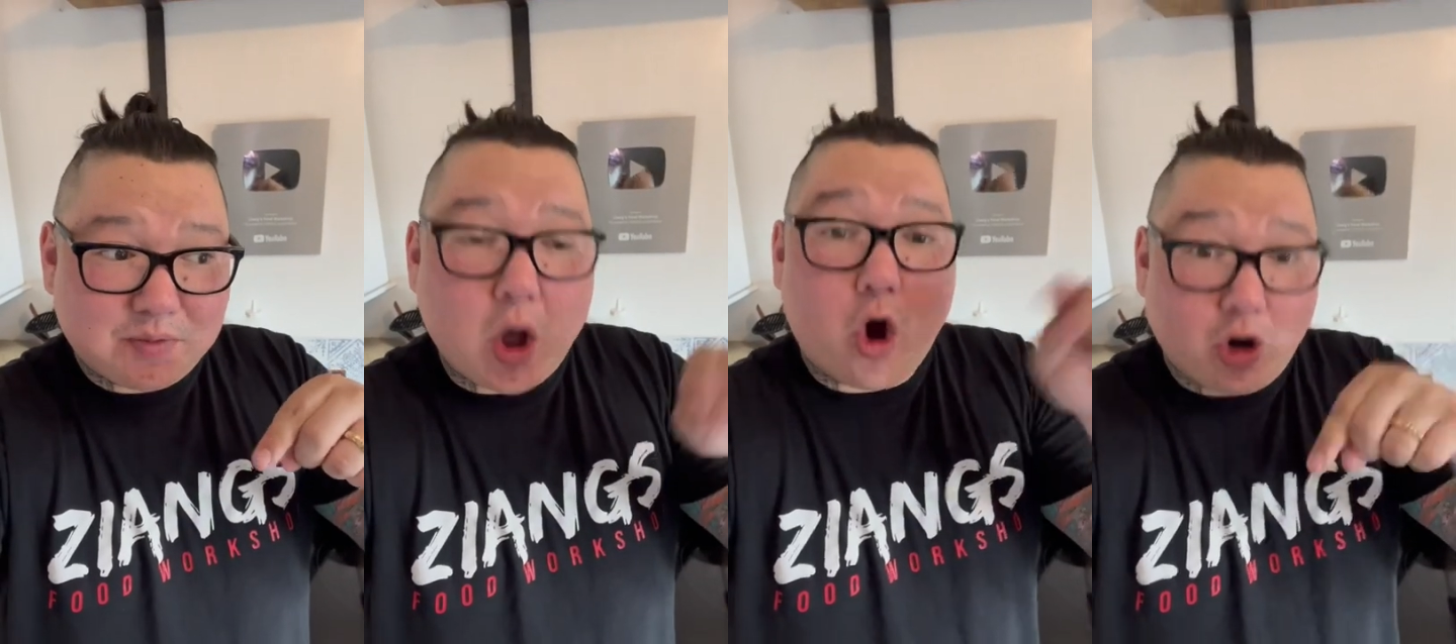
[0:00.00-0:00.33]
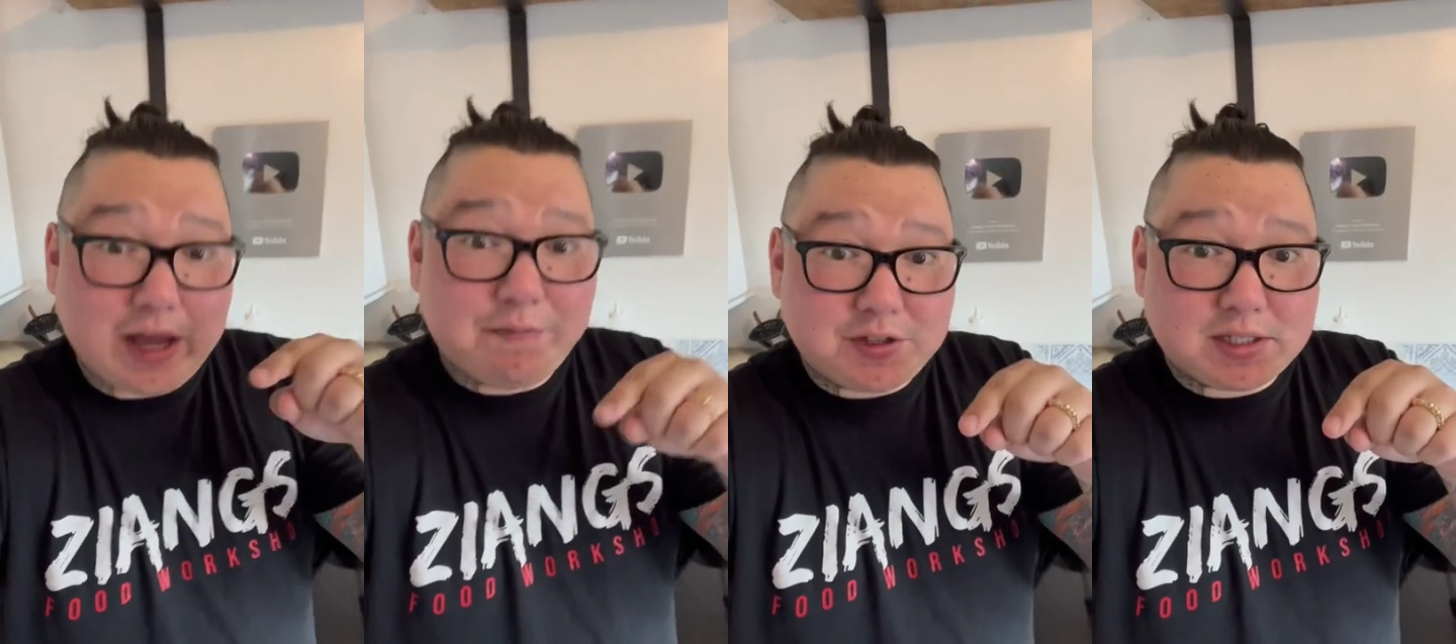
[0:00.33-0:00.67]

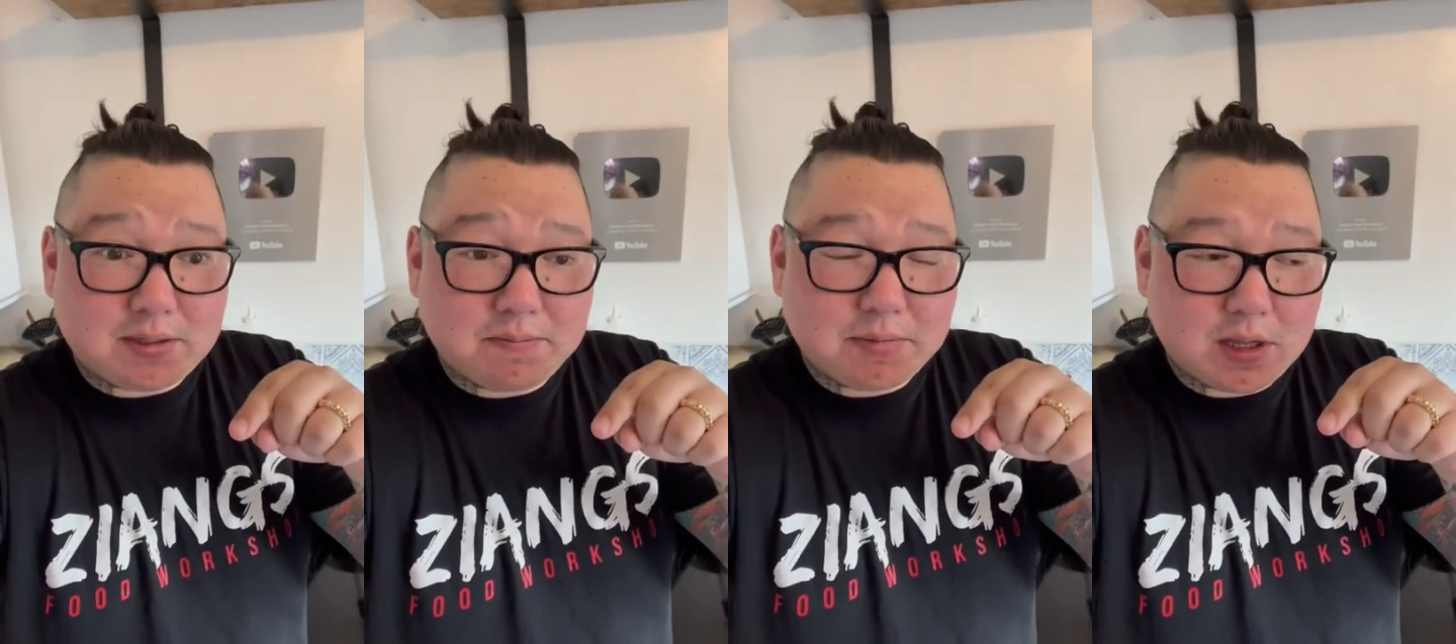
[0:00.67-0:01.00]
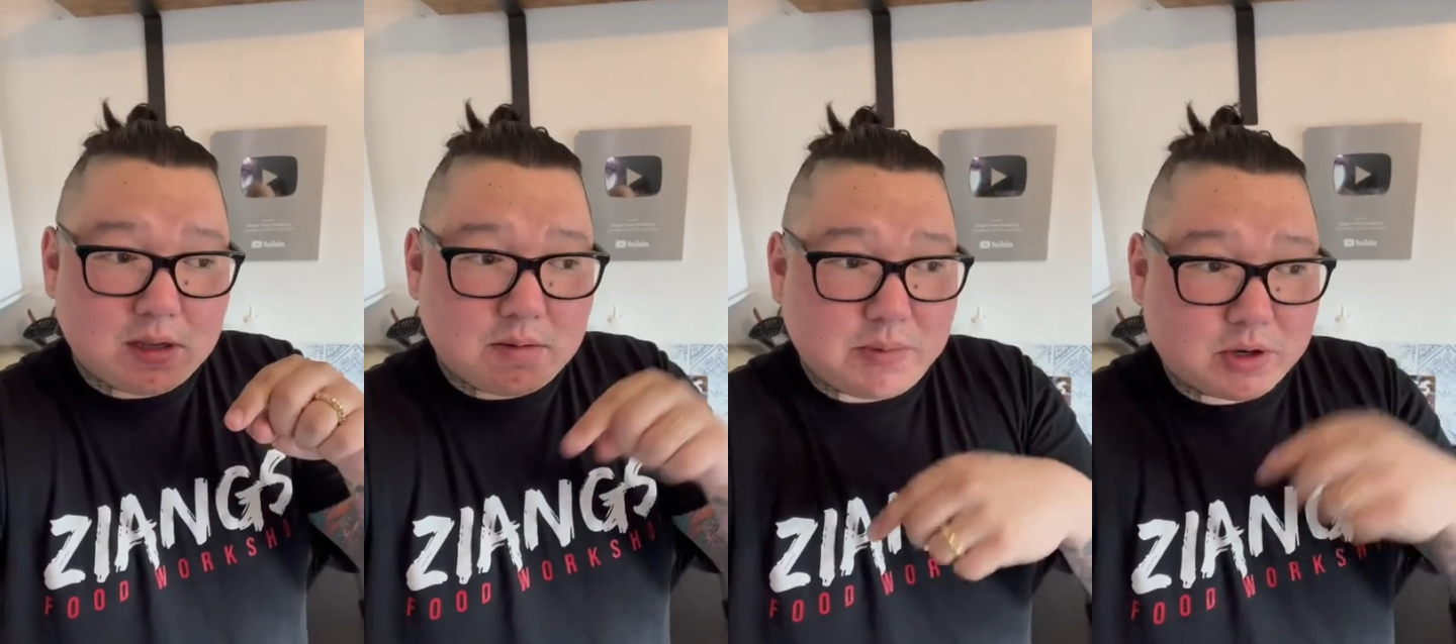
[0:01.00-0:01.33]
Olives.
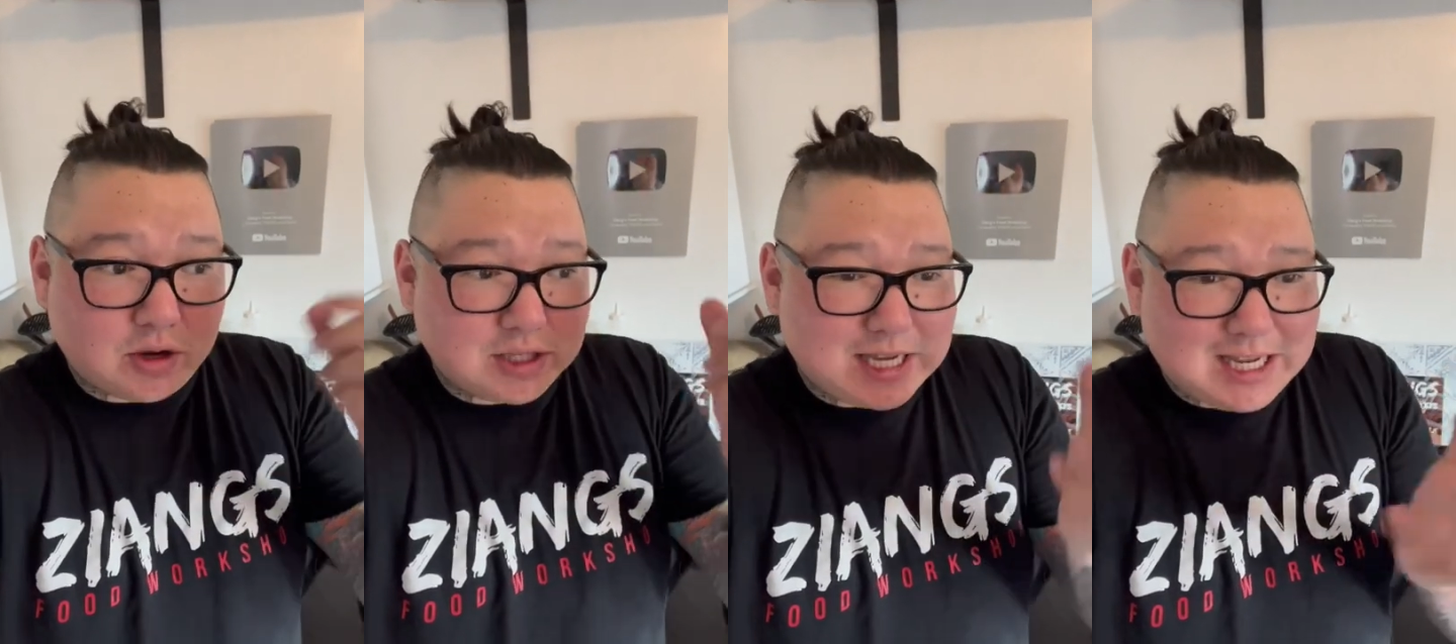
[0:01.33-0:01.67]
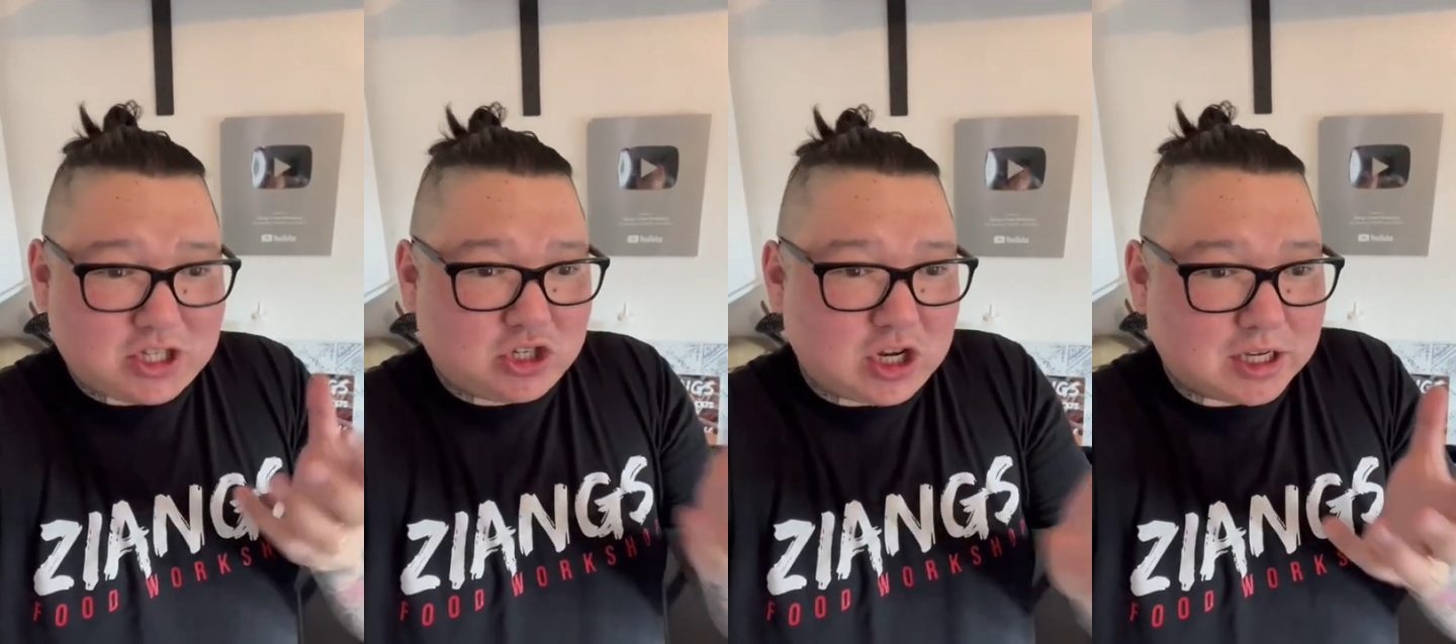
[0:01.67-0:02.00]
Because
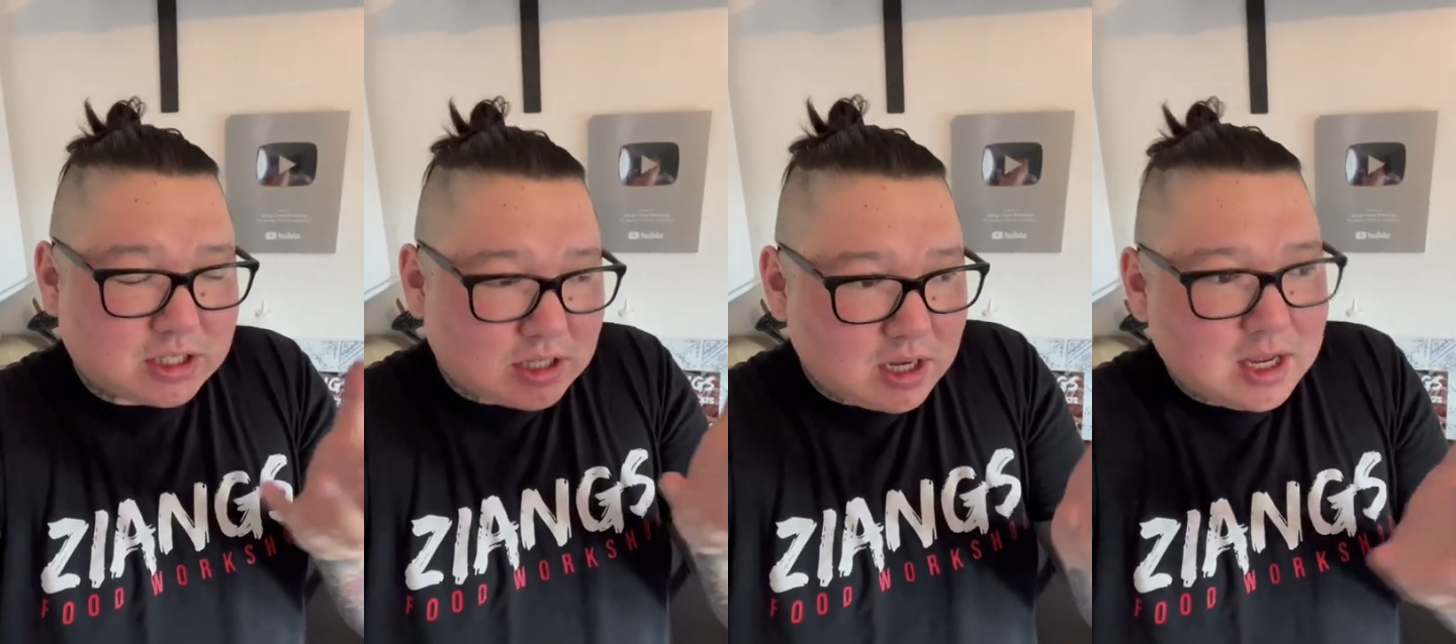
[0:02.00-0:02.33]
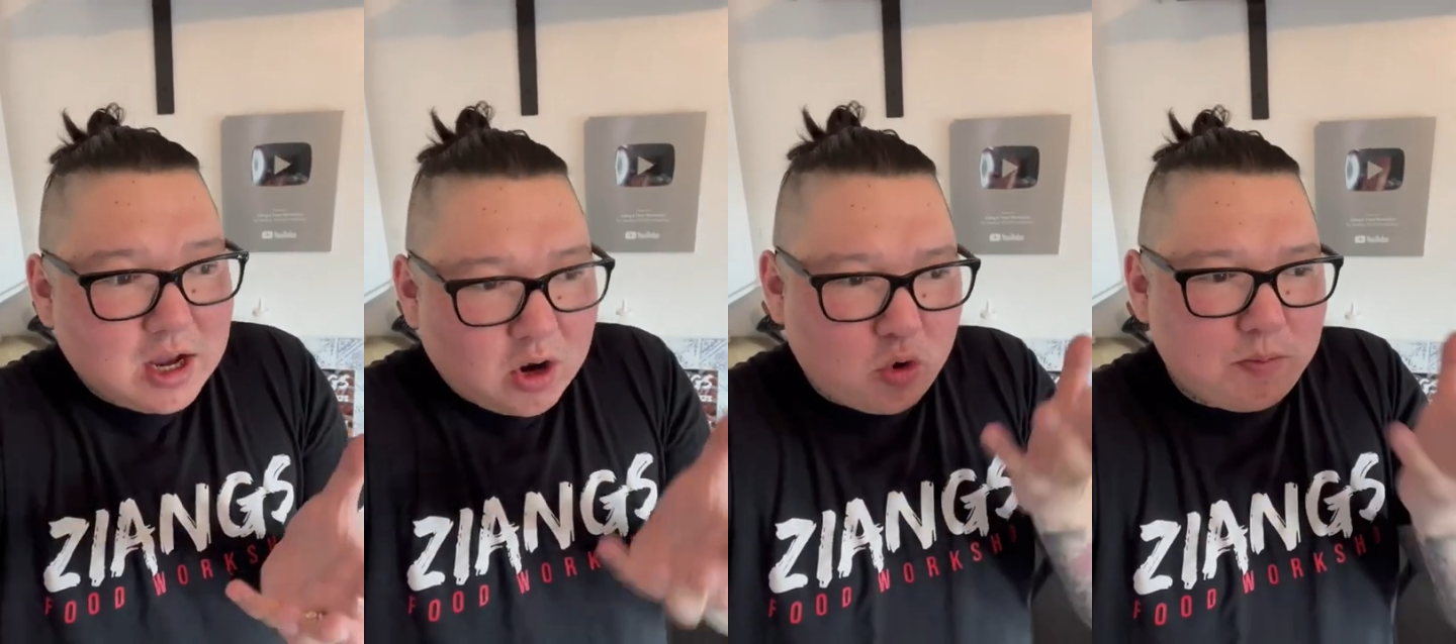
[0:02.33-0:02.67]
it's just
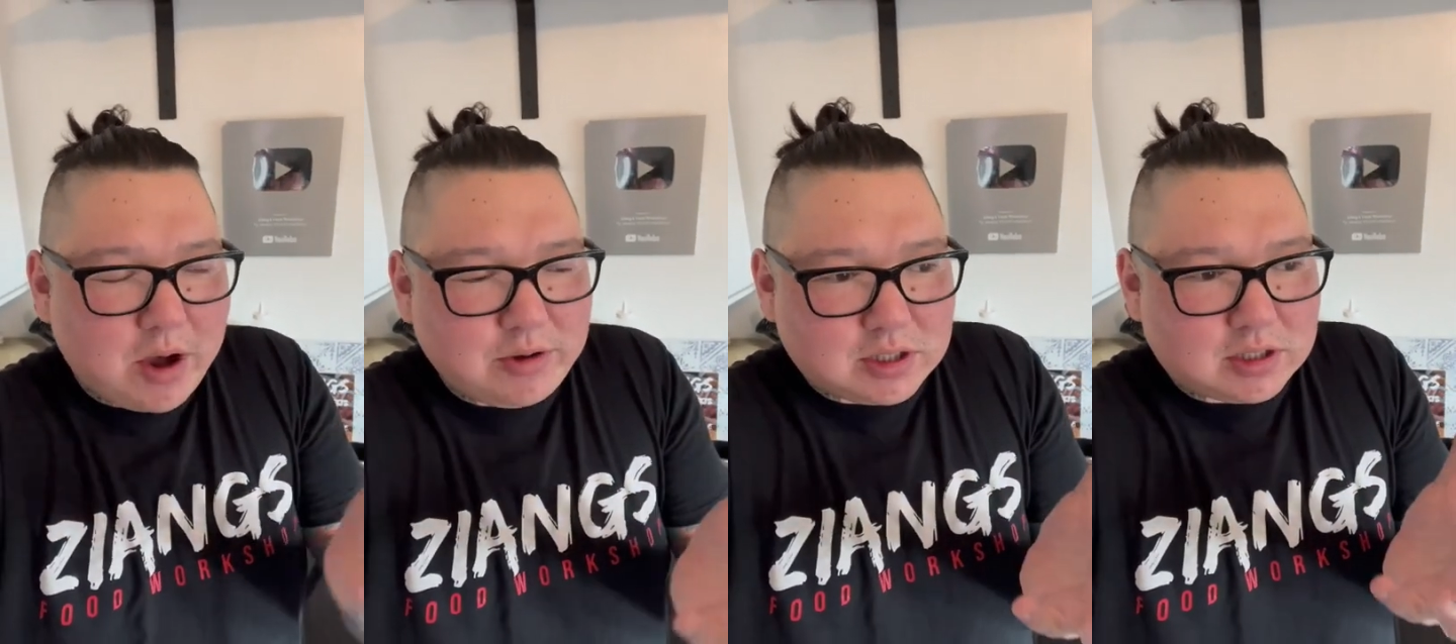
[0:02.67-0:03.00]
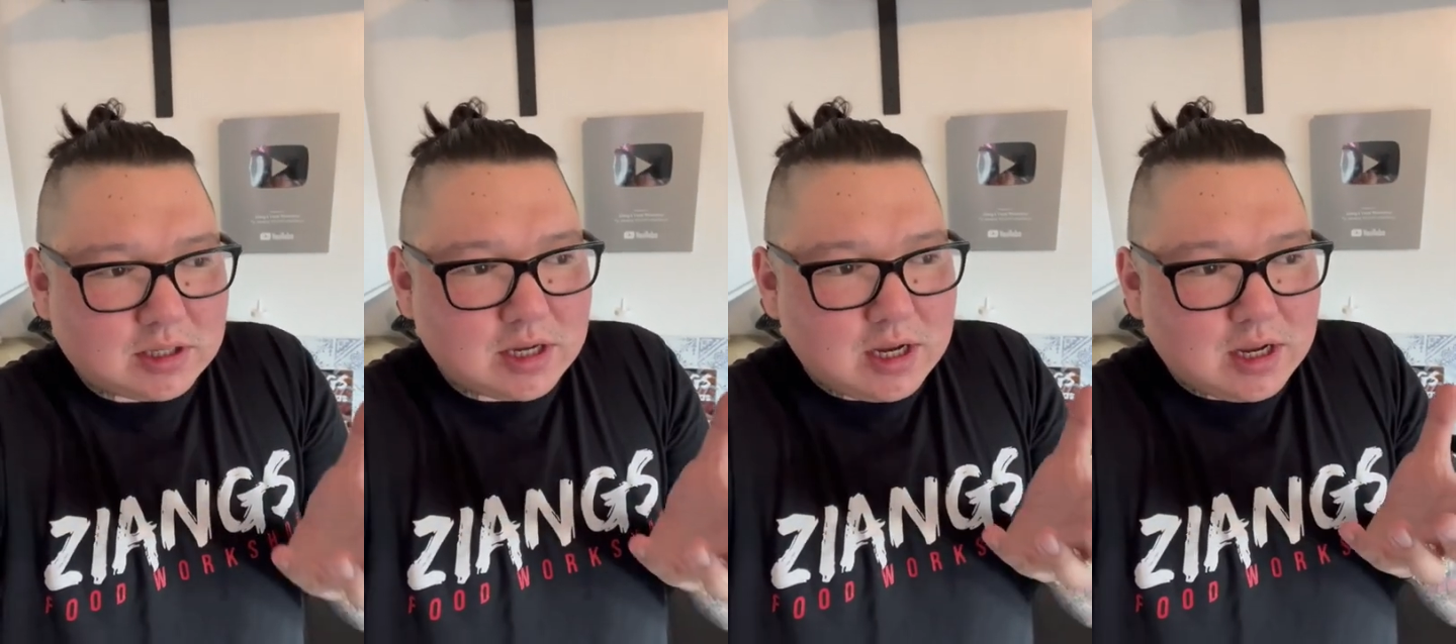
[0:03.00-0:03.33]
almost,